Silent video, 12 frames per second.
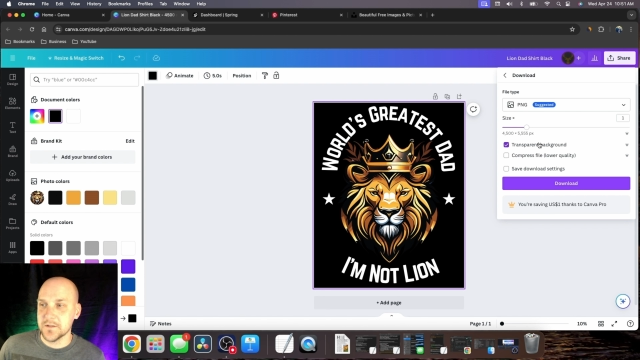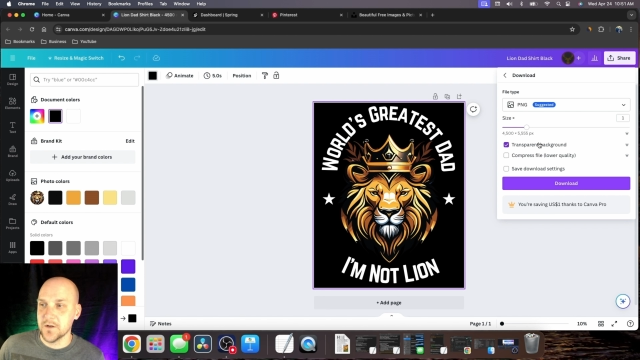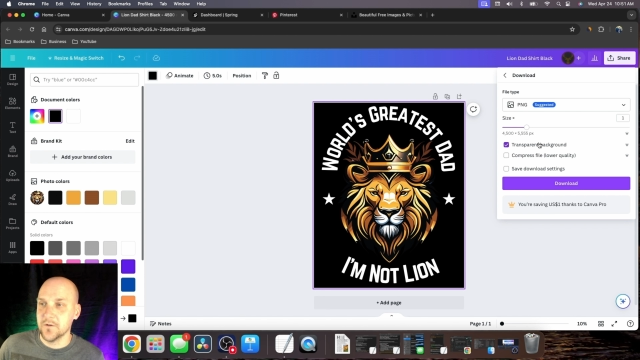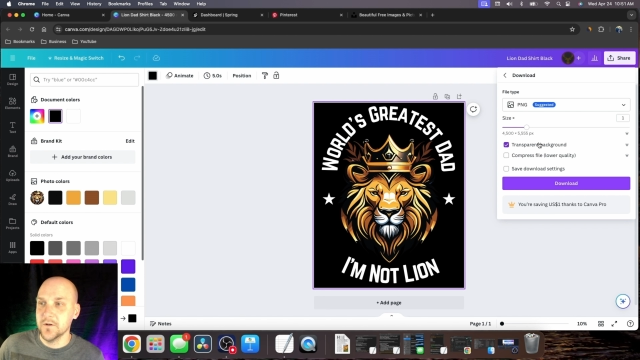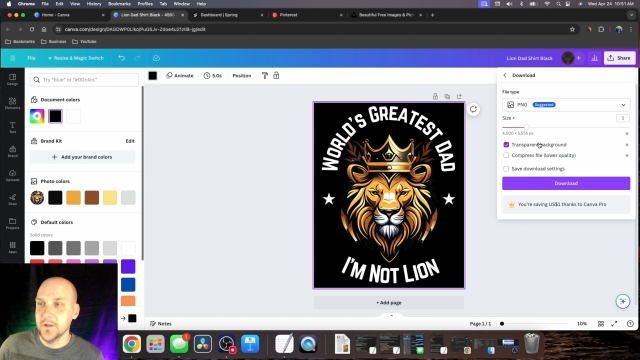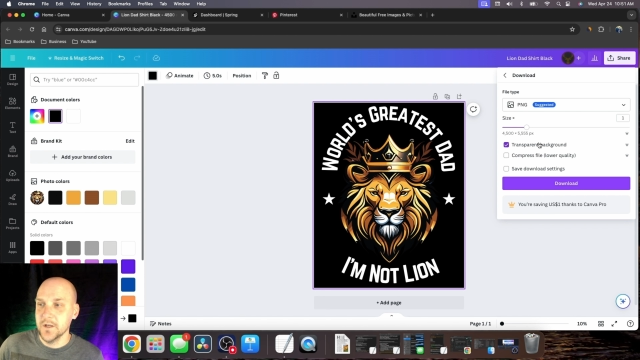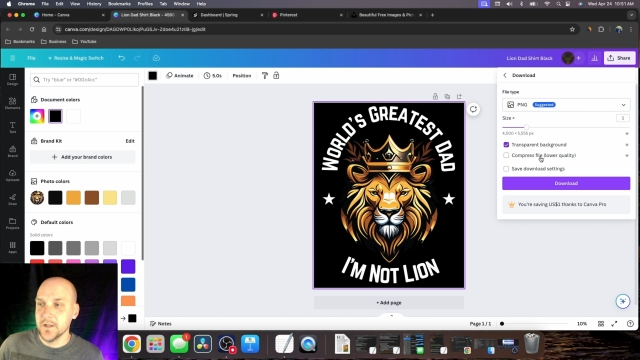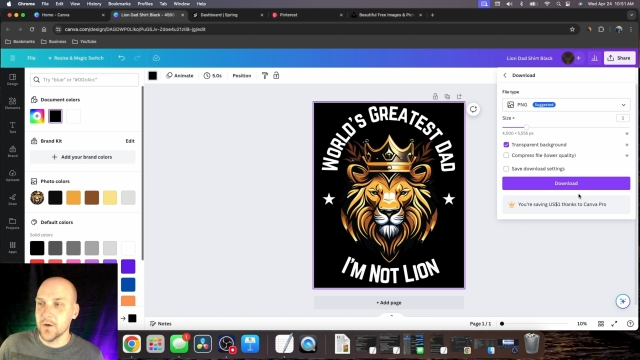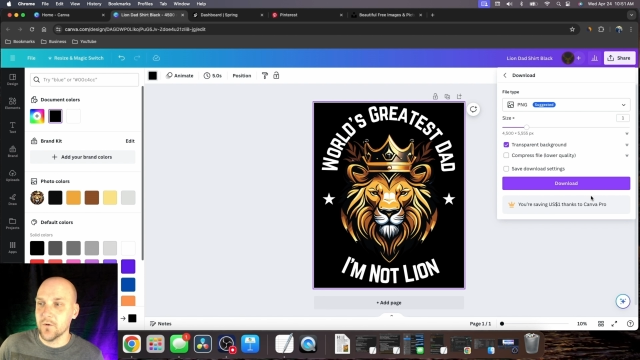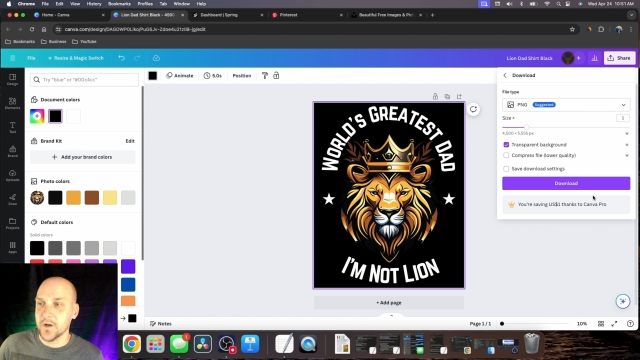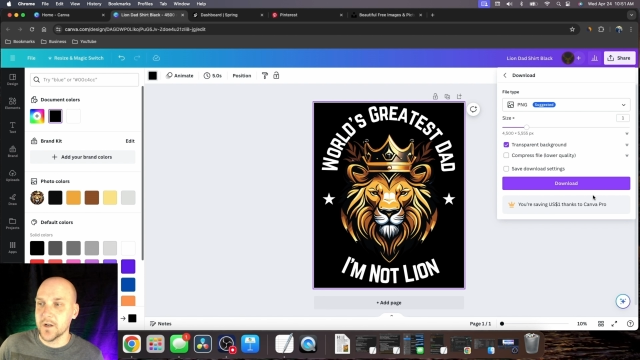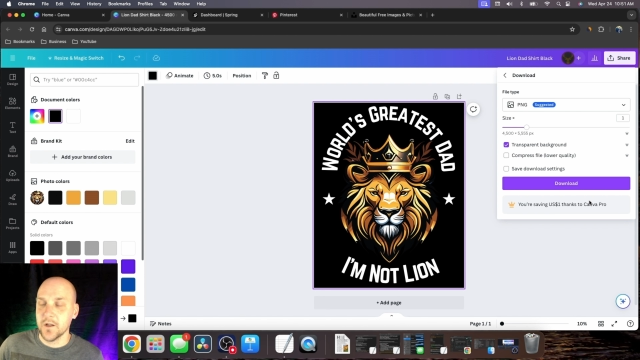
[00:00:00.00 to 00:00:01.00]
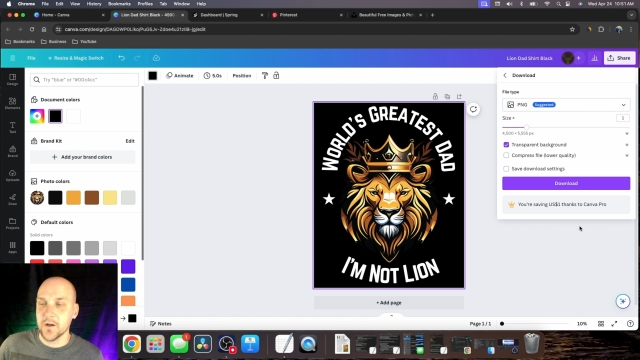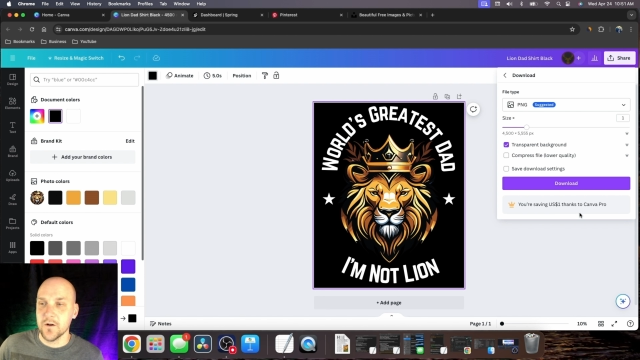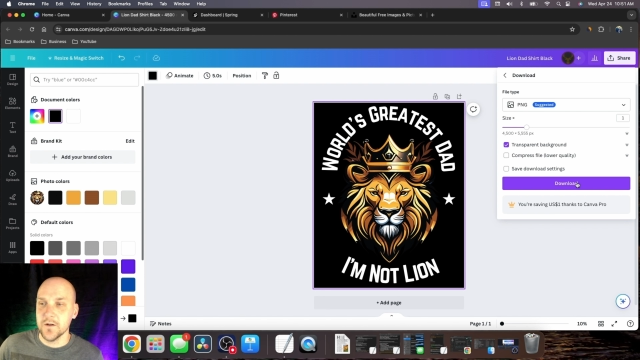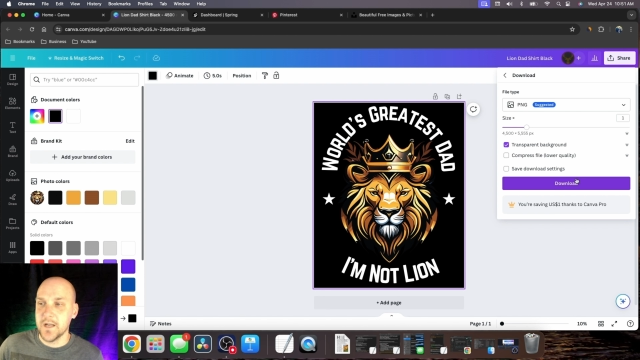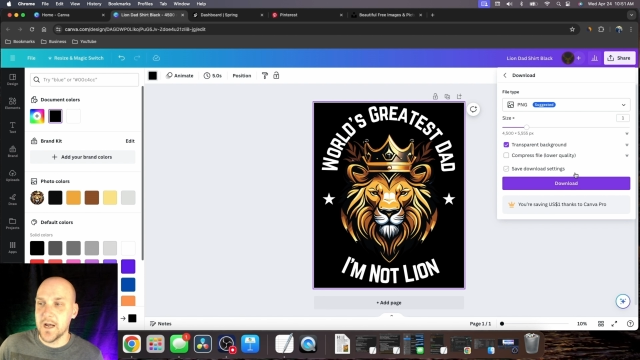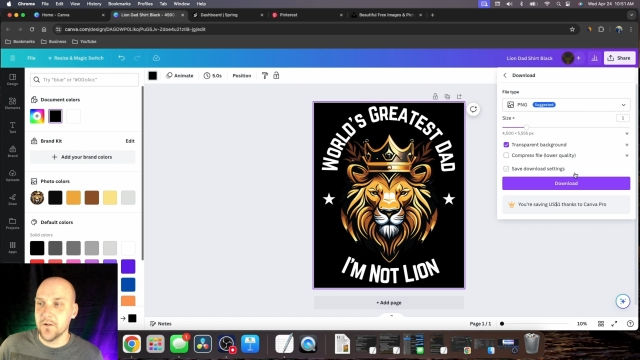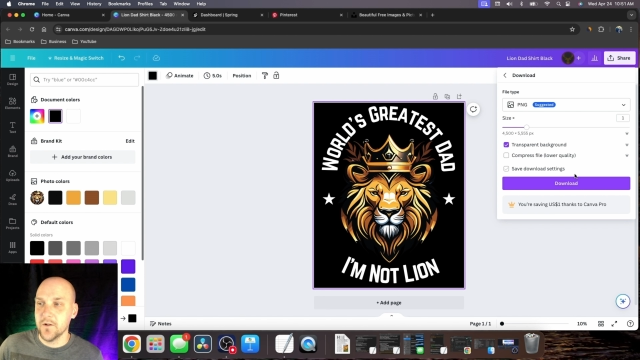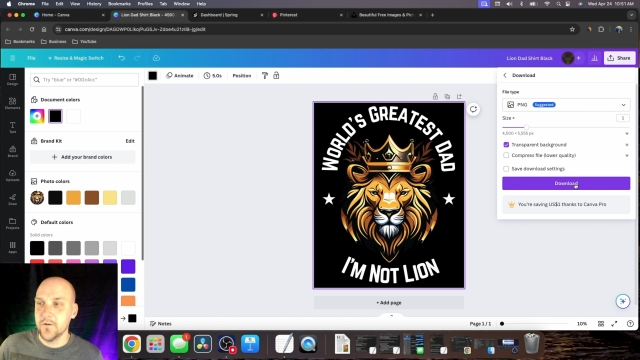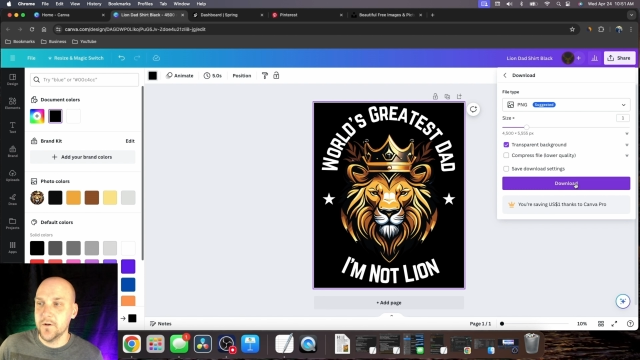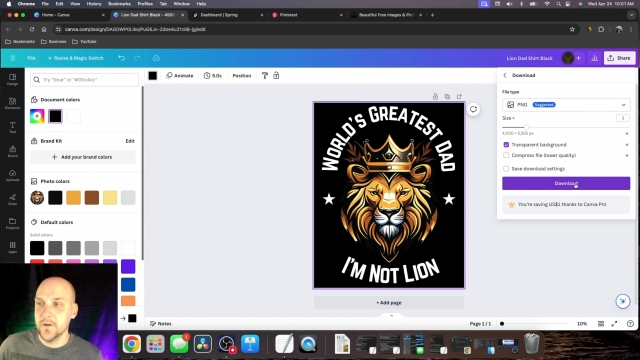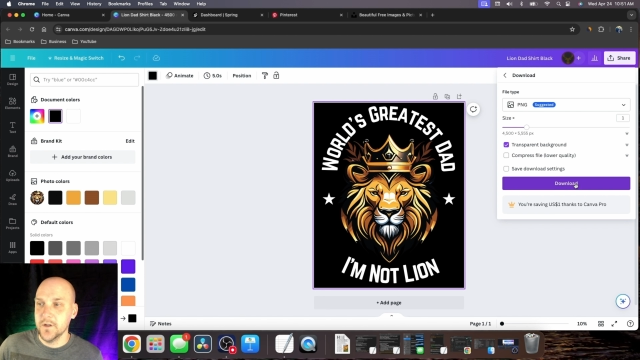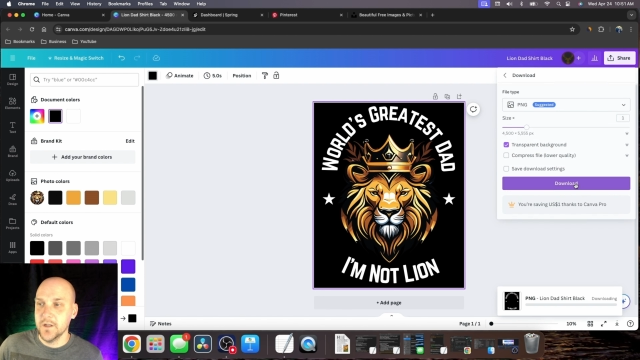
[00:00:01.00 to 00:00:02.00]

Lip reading: So then we're gonna click on download,